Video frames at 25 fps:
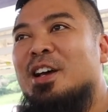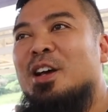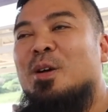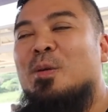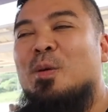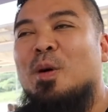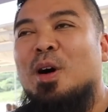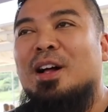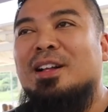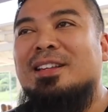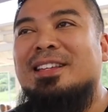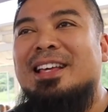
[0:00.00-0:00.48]

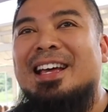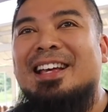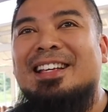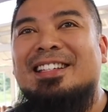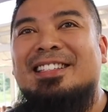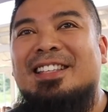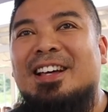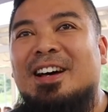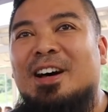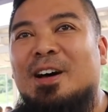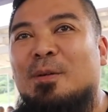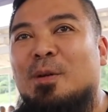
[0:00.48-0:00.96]
Qual
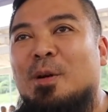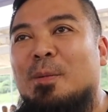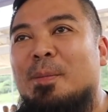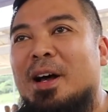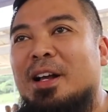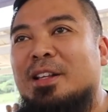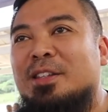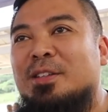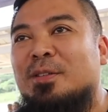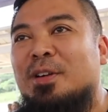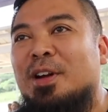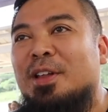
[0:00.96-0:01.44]
Day's done. We're
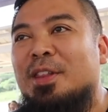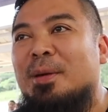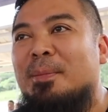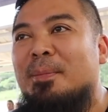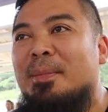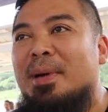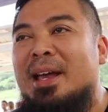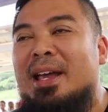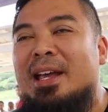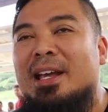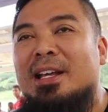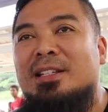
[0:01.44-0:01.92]
about to run the
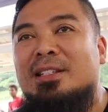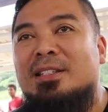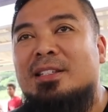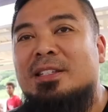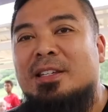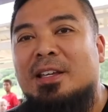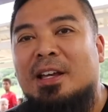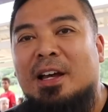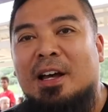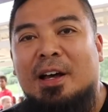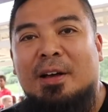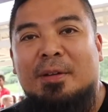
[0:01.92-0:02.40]
mains.
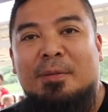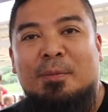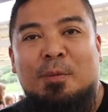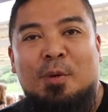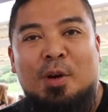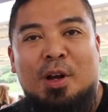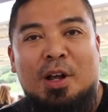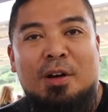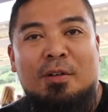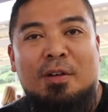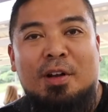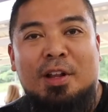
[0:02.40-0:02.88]
Uh,
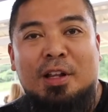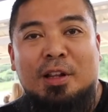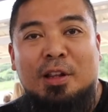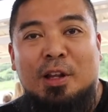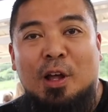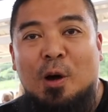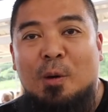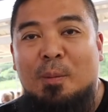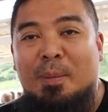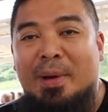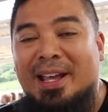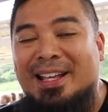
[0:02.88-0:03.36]
we're going to run the
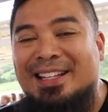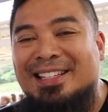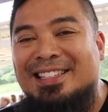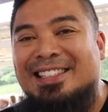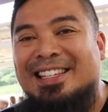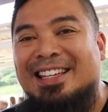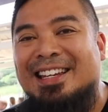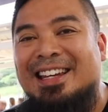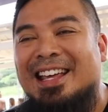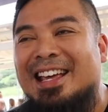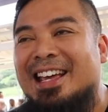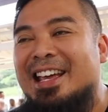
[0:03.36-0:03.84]
low mains
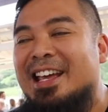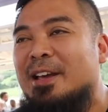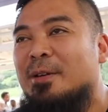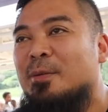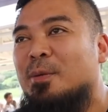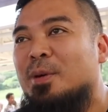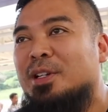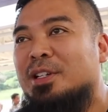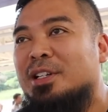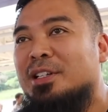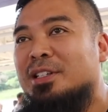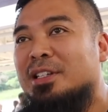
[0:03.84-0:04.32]
today,
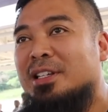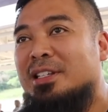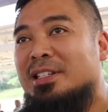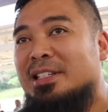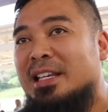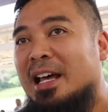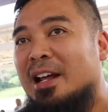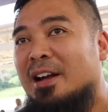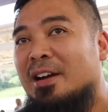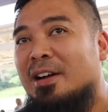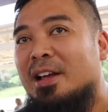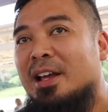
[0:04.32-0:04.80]
which is a
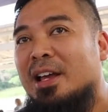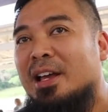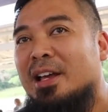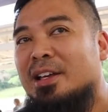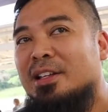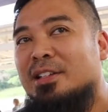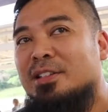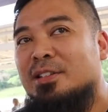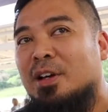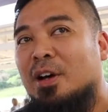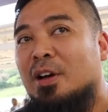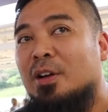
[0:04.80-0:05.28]
Saturday.
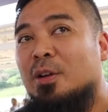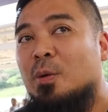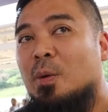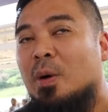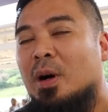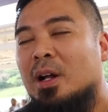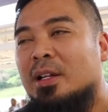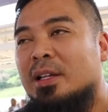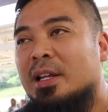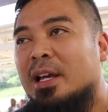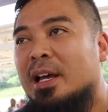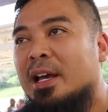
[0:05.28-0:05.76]
It's on
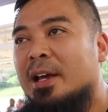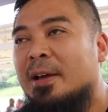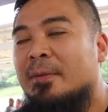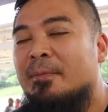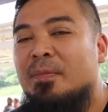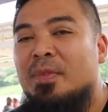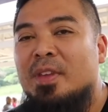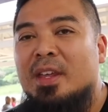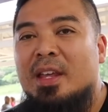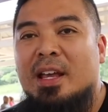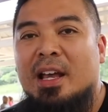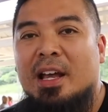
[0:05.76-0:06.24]
Qual Day.
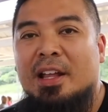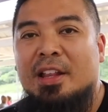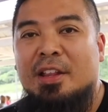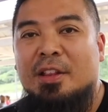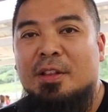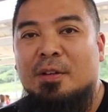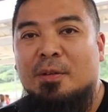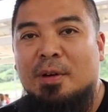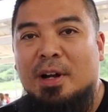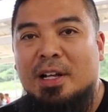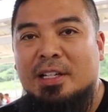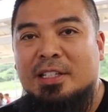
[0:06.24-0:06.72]
And
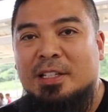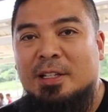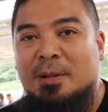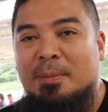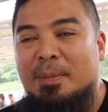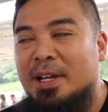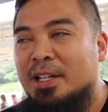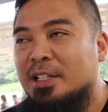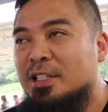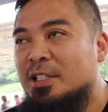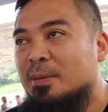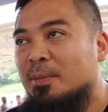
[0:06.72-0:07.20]
then the rest of the
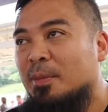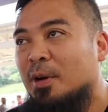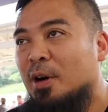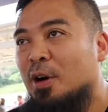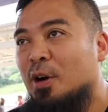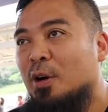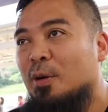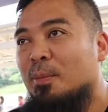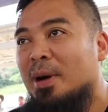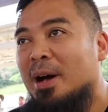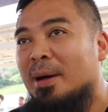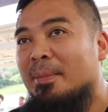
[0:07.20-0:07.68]
mains
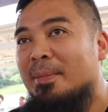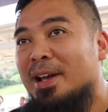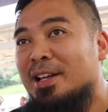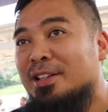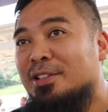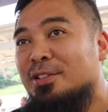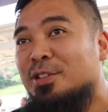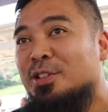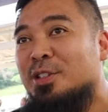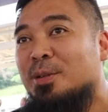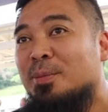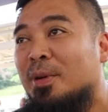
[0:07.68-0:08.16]
tomorrow. My
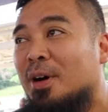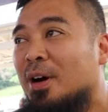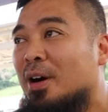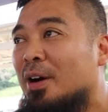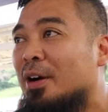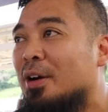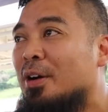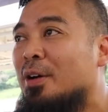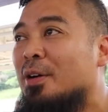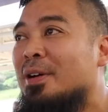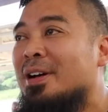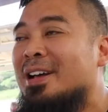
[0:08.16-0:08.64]
mains are
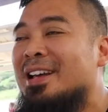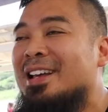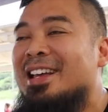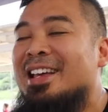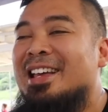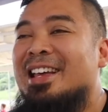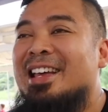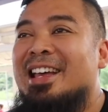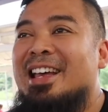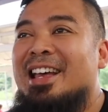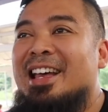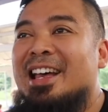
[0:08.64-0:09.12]
tomorrow.
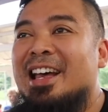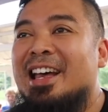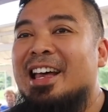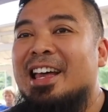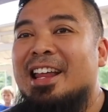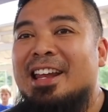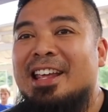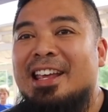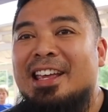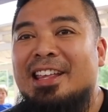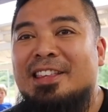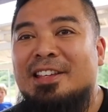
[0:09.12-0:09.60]

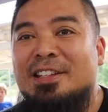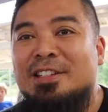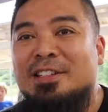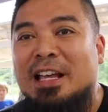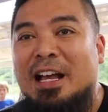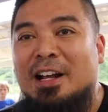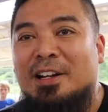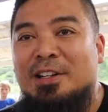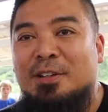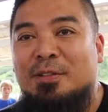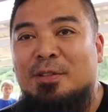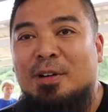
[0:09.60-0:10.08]
And Ethan's
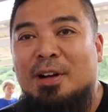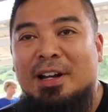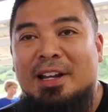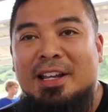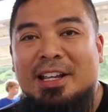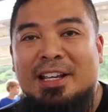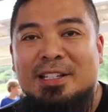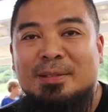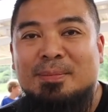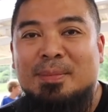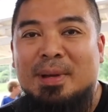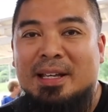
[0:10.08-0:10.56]
actually running
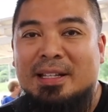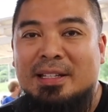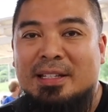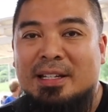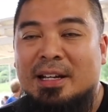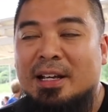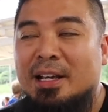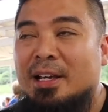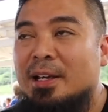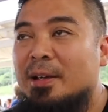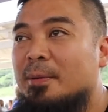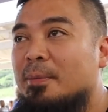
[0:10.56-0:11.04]
his main
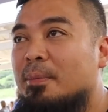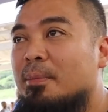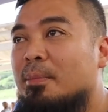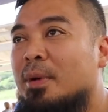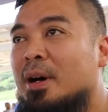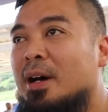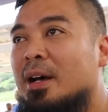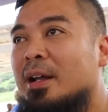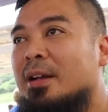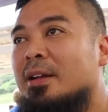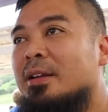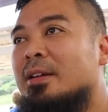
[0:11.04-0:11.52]
today.
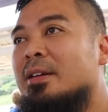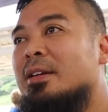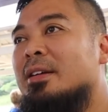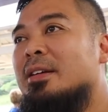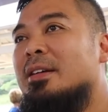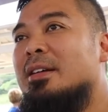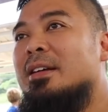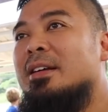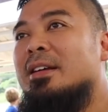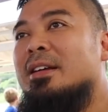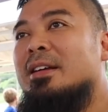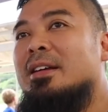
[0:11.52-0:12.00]
But,
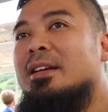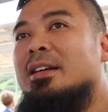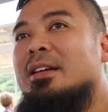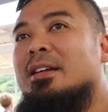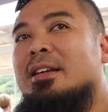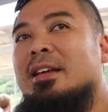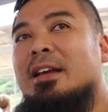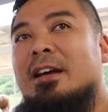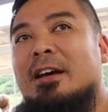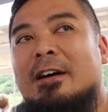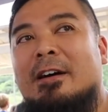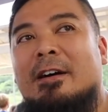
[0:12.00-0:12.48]

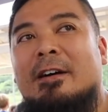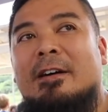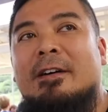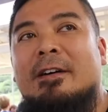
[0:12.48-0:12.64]
yeah.